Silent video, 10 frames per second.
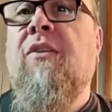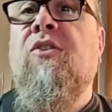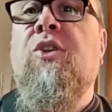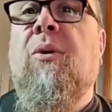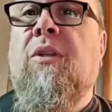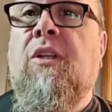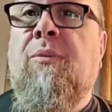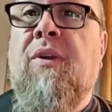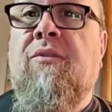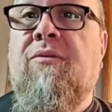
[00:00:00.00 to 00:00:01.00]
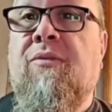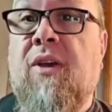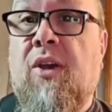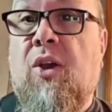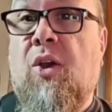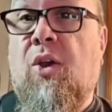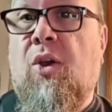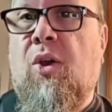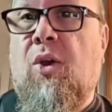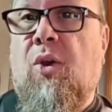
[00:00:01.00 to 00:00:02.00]
and show a little bit of
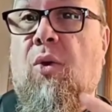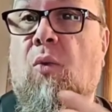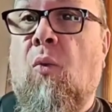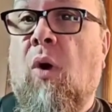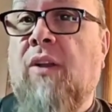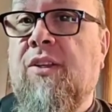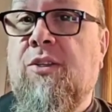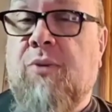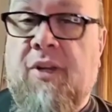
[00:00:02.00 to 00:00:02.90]
what this one